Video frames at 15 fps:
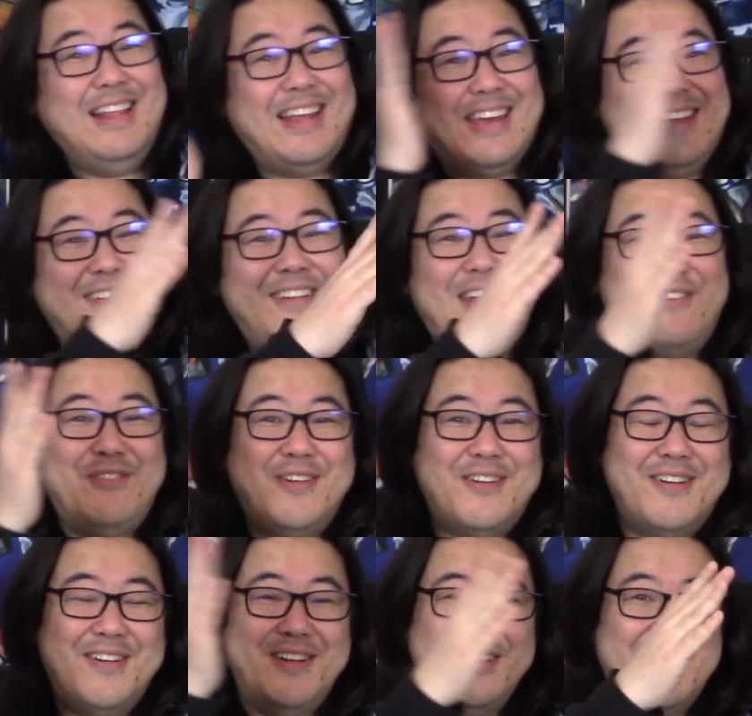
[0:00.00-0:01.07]
Like you're
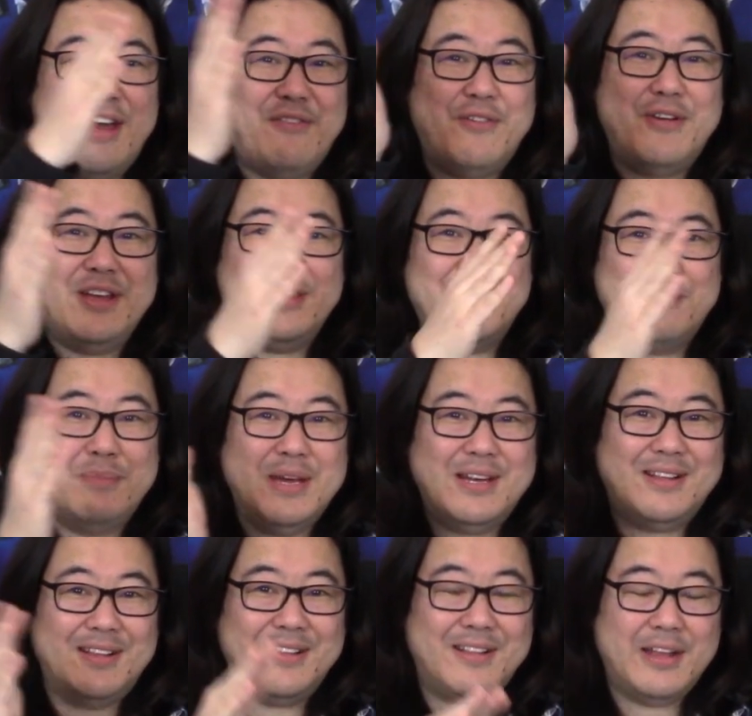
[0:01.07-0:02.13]
never you're never in the
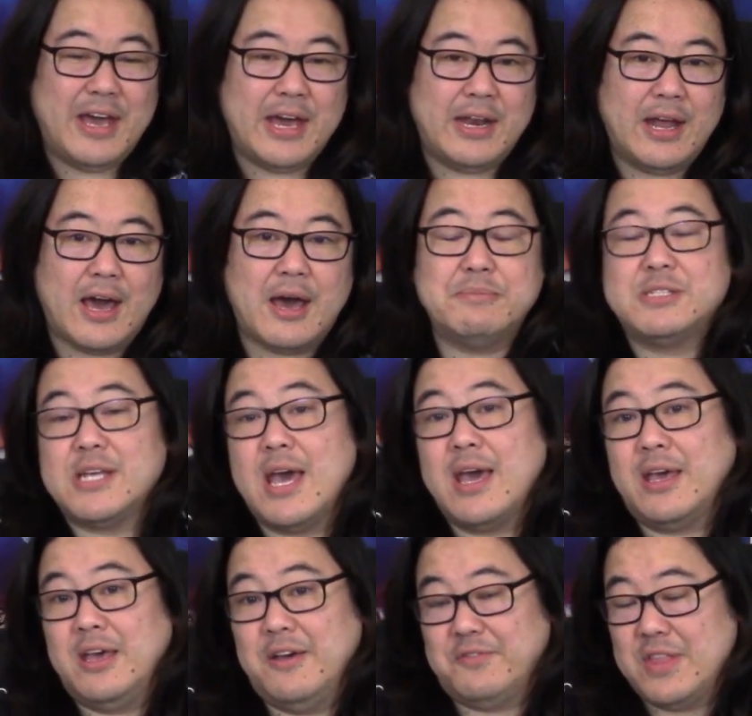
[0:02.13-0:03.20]
middle. And I'm
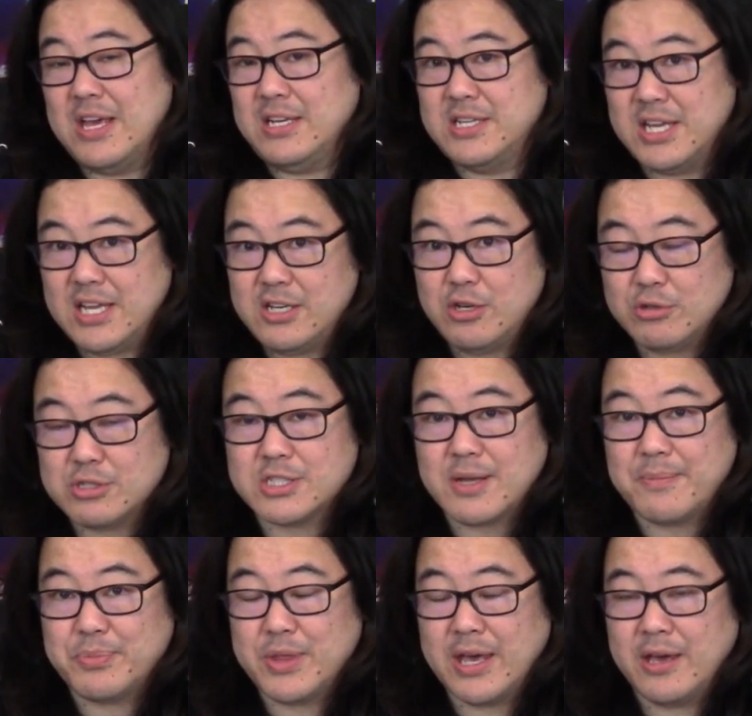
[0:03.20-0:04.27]
saying if they did do
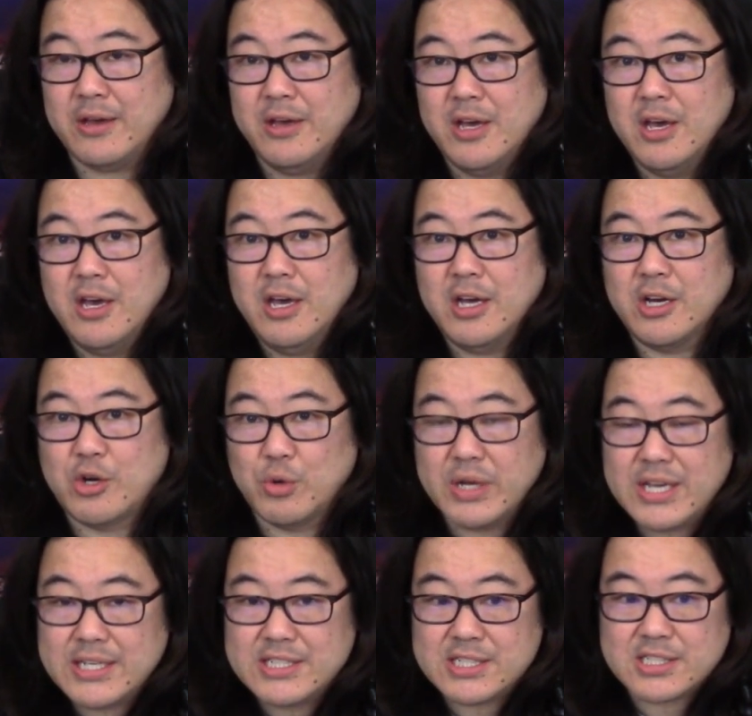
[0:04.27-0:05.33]
something
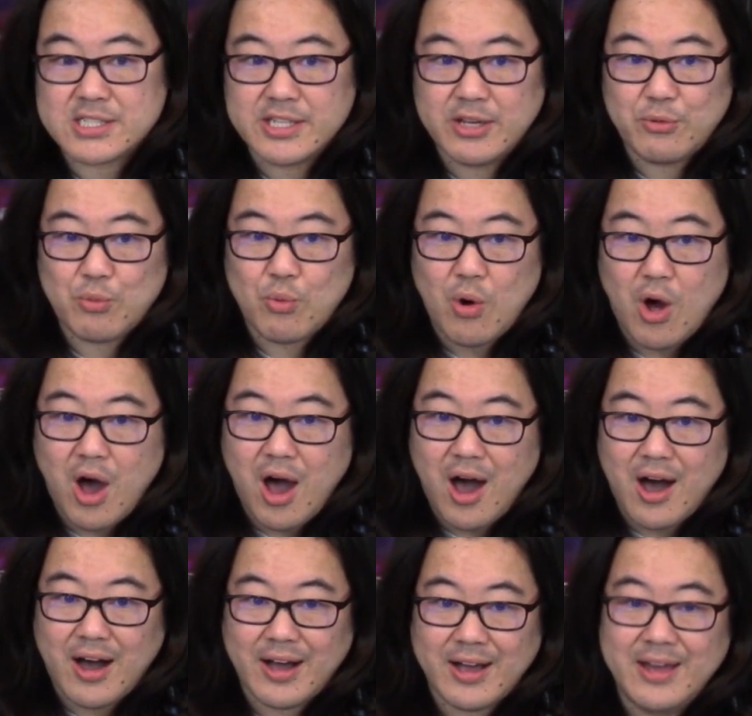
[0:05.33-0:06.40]
egregiously
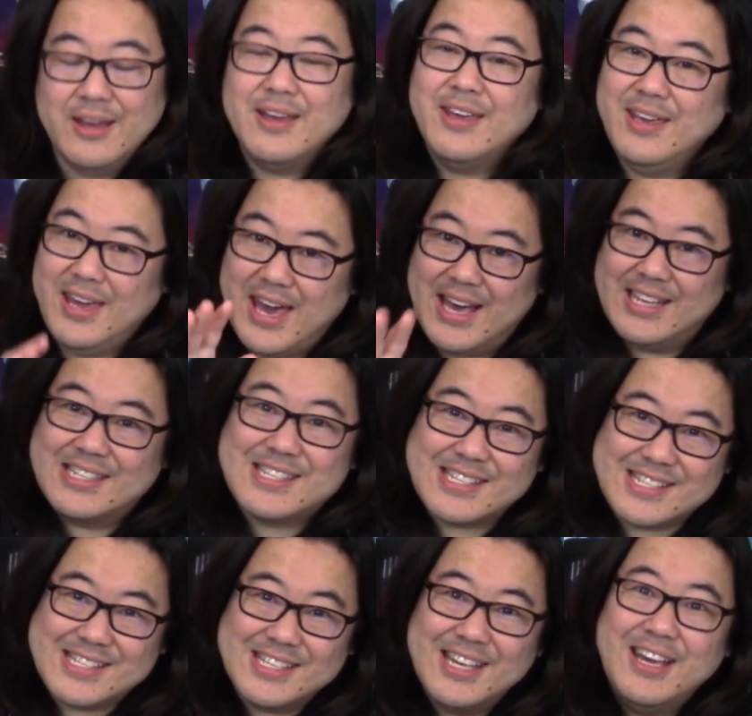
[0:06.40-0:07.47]
wrong,
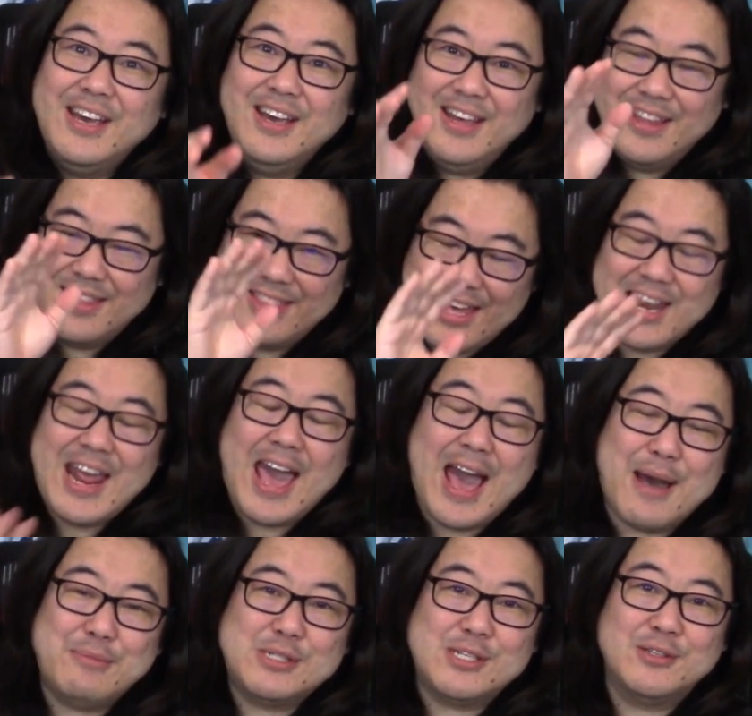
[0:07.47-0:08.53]
yes, then
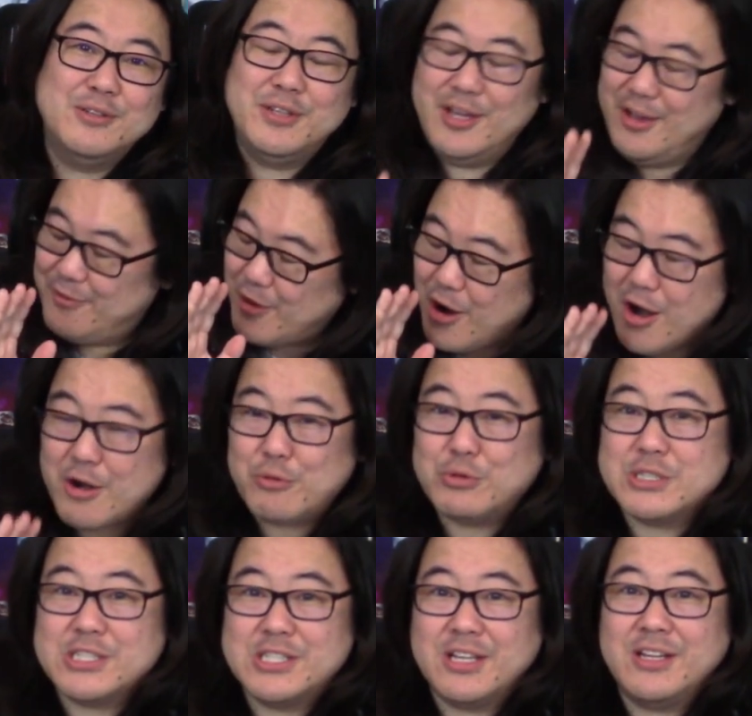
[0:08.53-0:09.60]
absolutely. If art
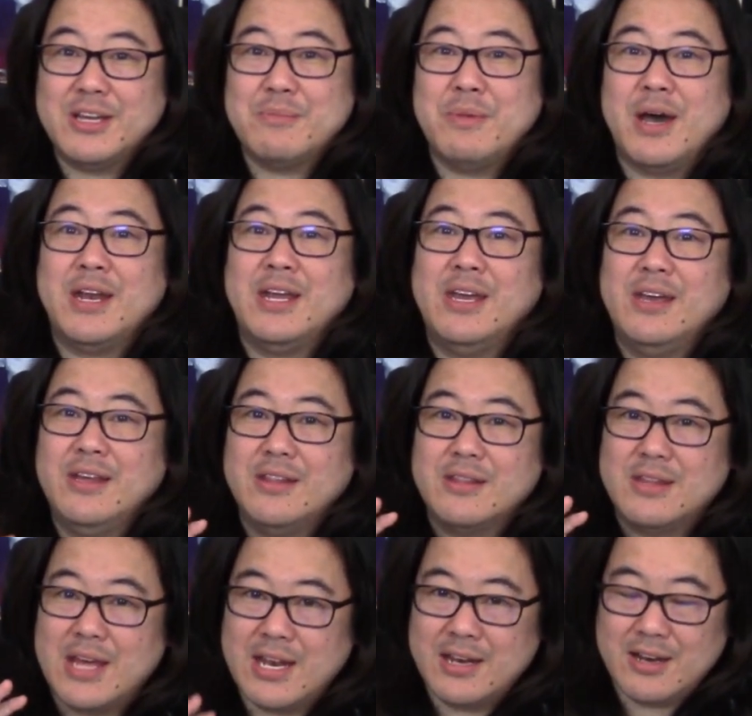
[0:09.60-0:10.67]
was stealing money,
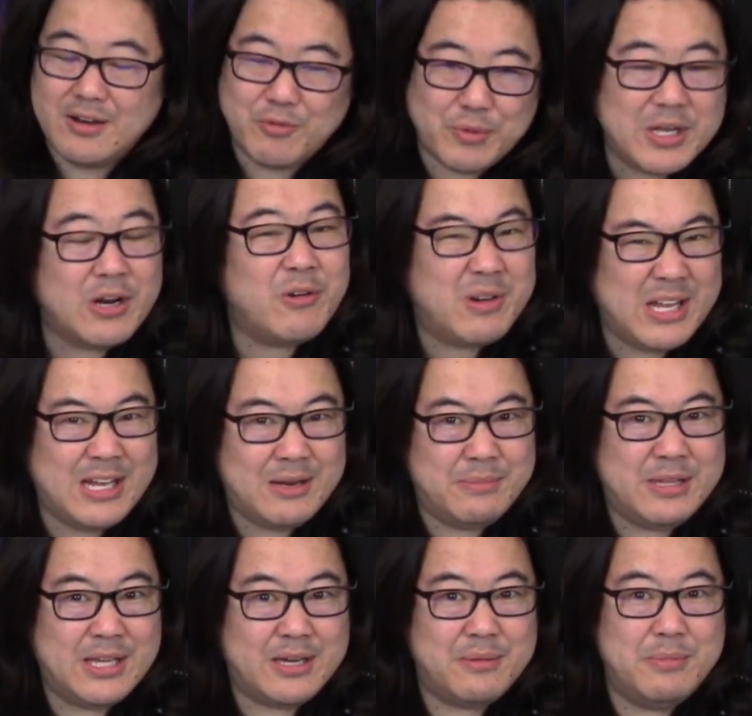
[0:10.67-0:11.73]
then we don't need
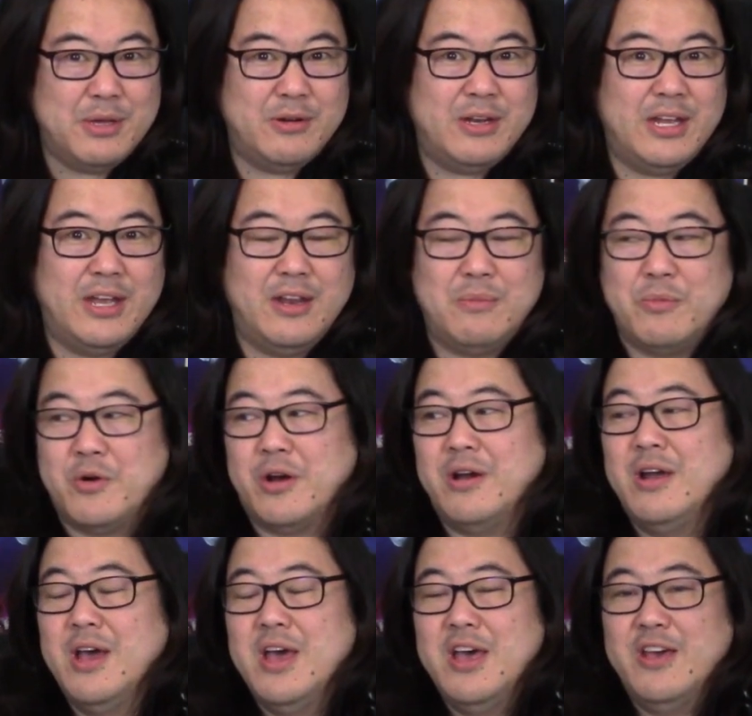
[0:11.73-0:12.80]
him in the community anymore.